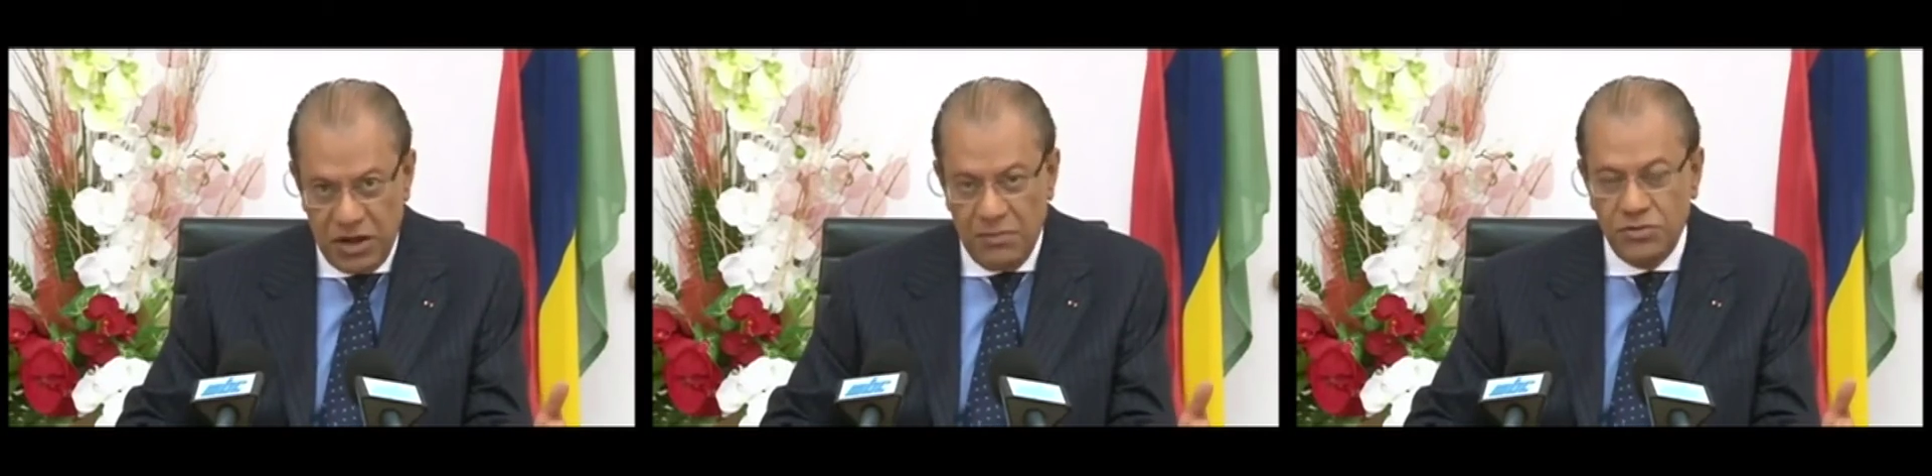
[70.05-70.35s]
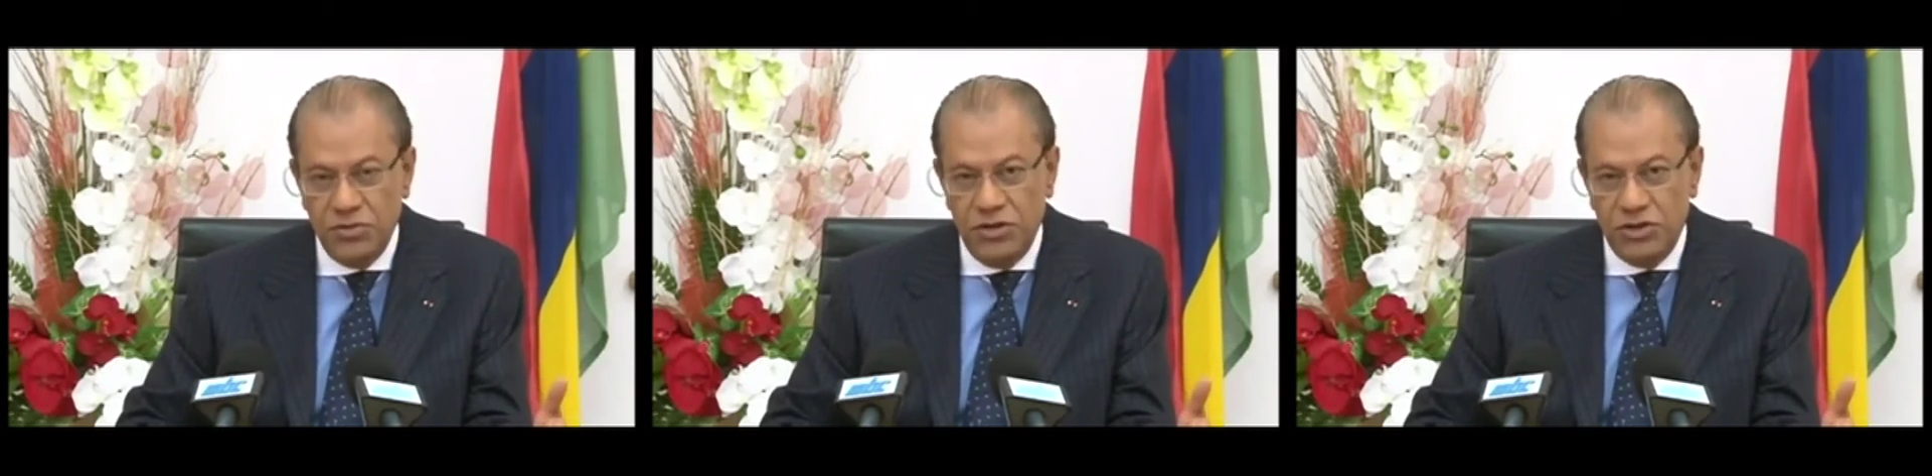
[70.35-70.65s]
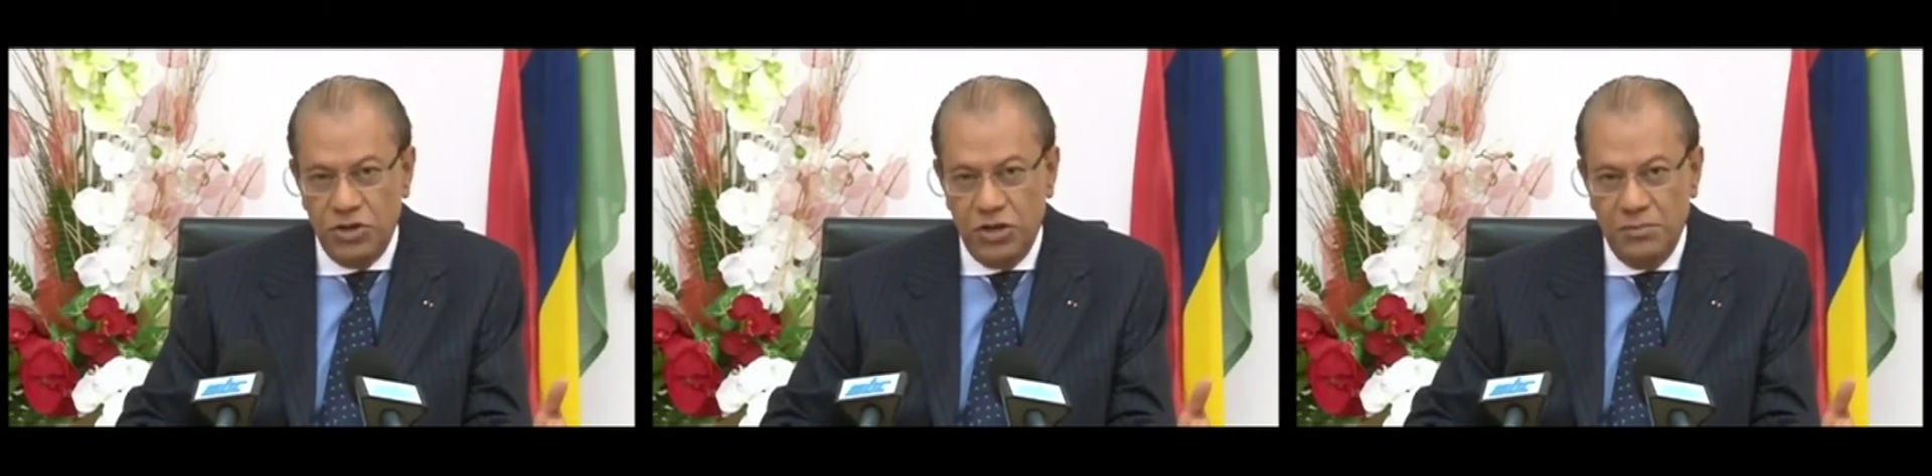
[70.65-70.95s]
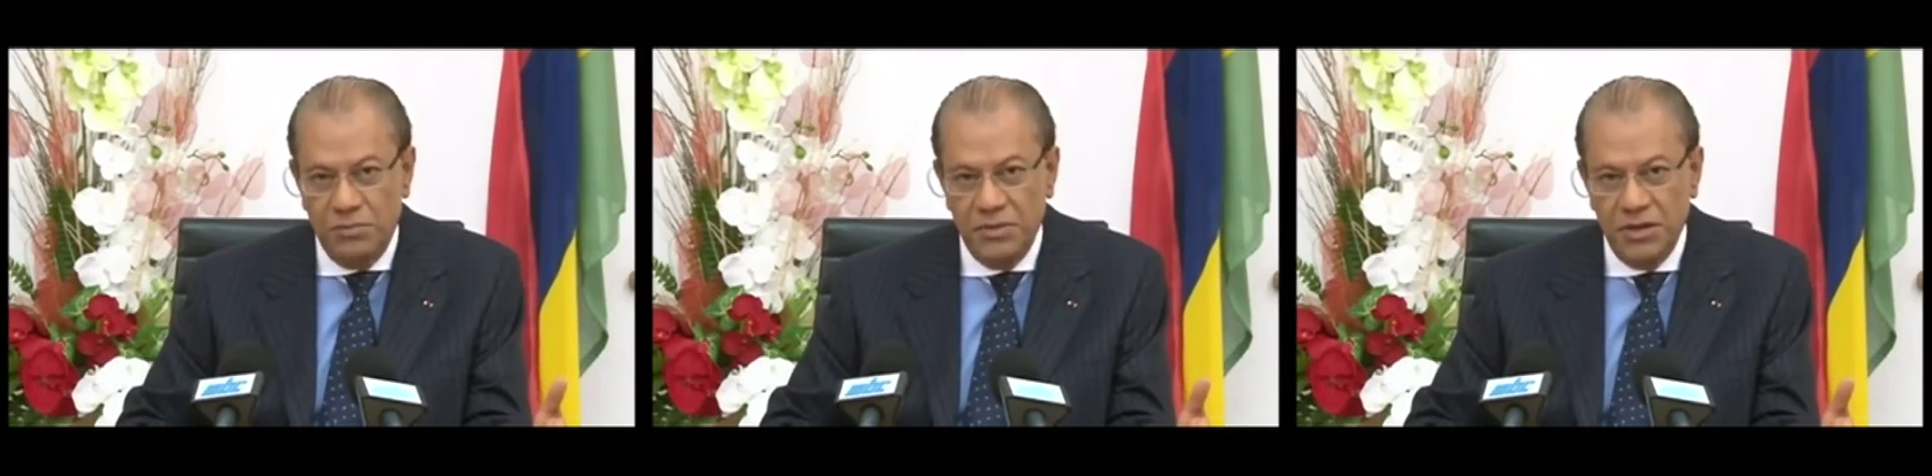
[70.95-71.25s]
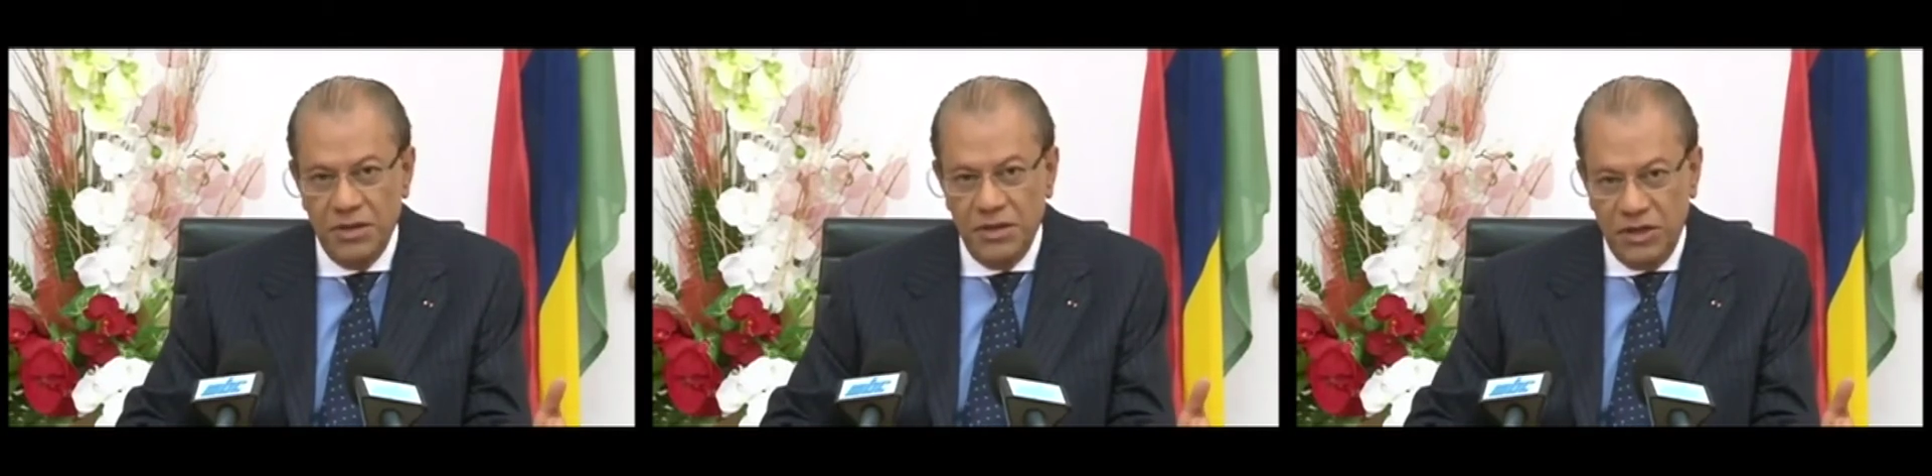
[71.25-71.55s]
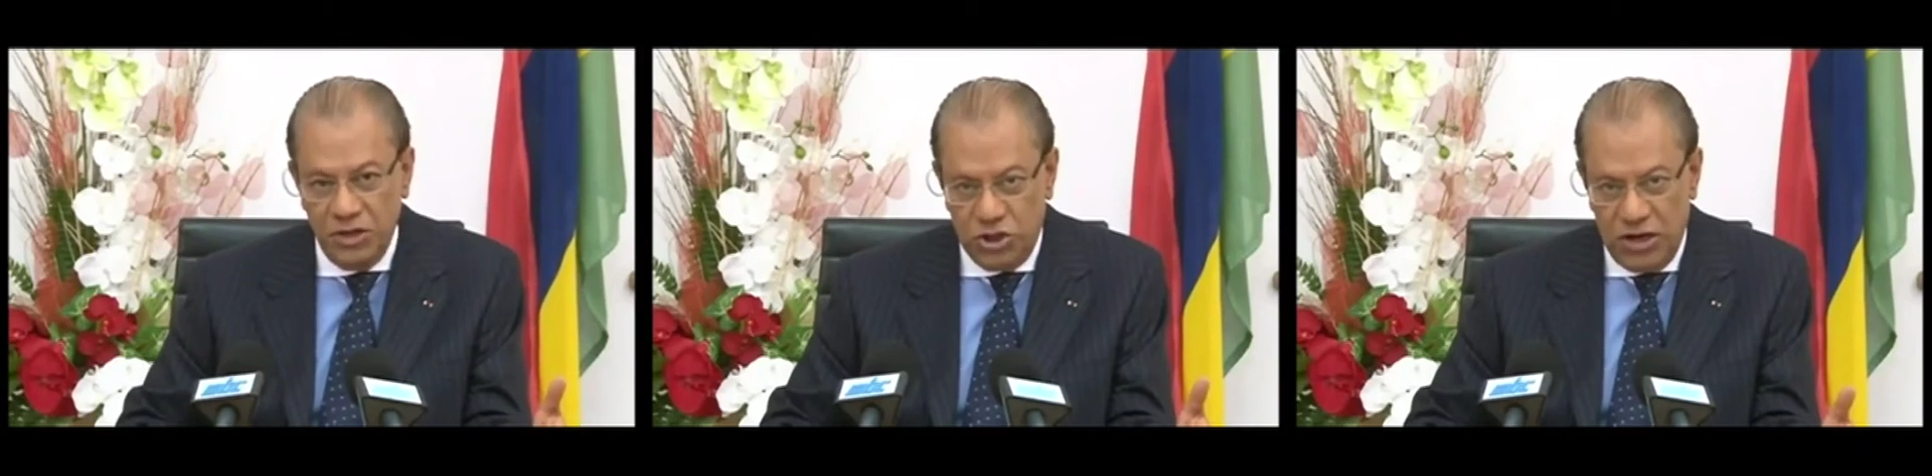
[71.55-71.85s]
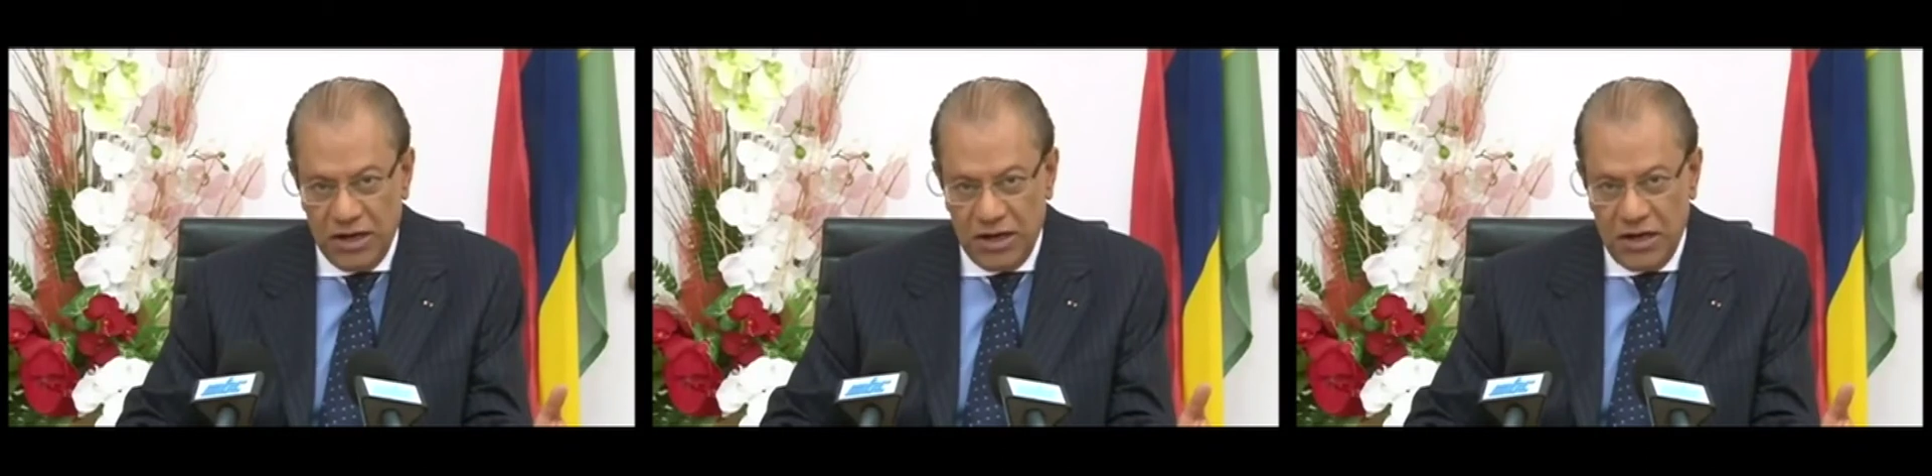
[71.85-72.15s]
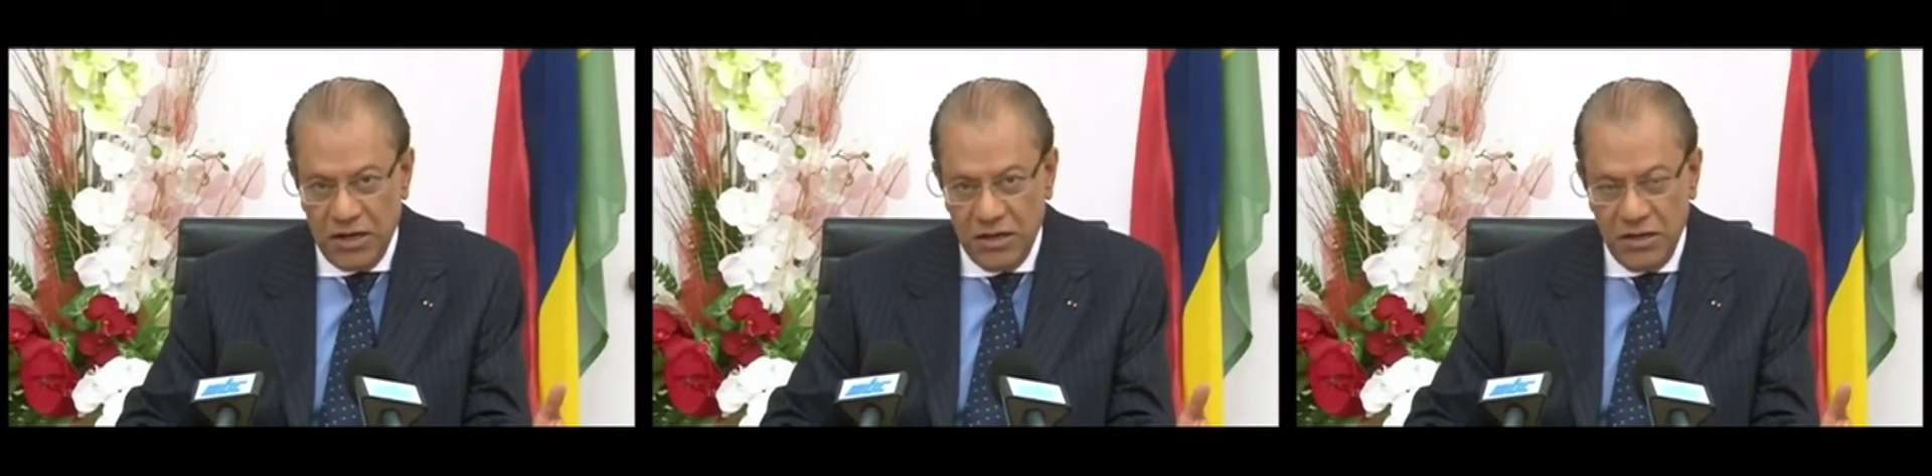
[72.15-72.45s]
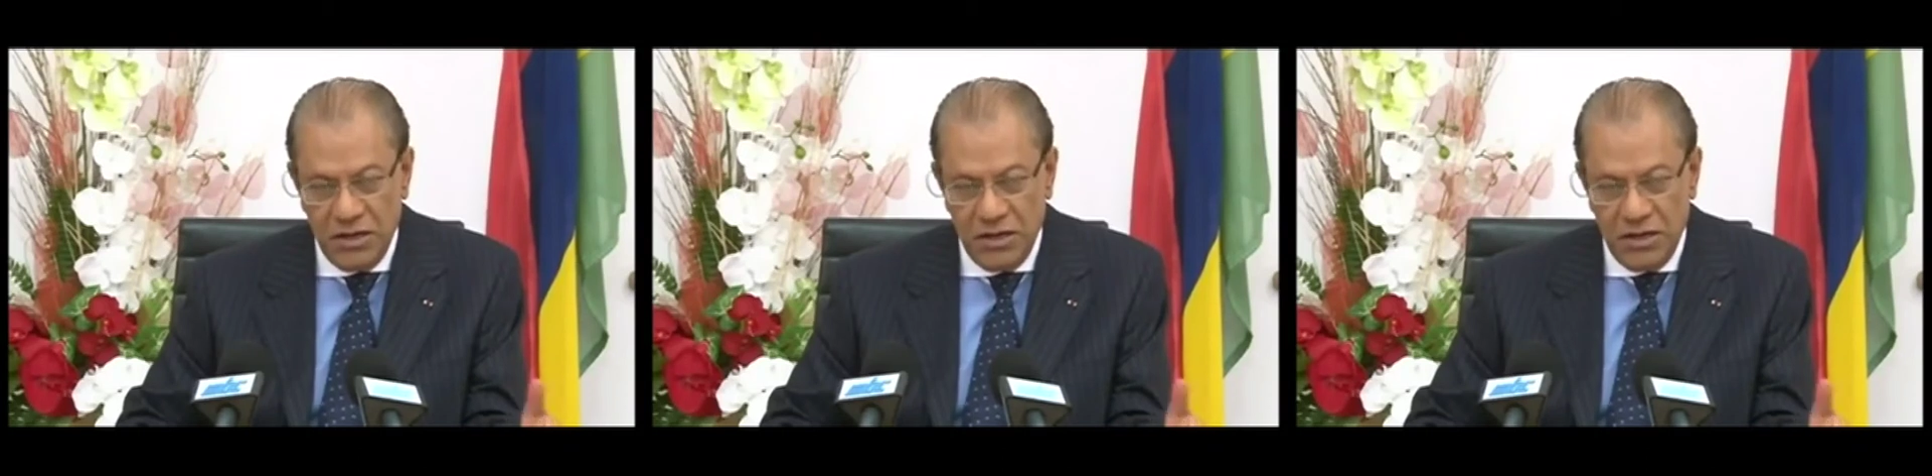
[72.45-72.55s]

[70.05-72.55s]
come to the CHOGM in Sri Lanka,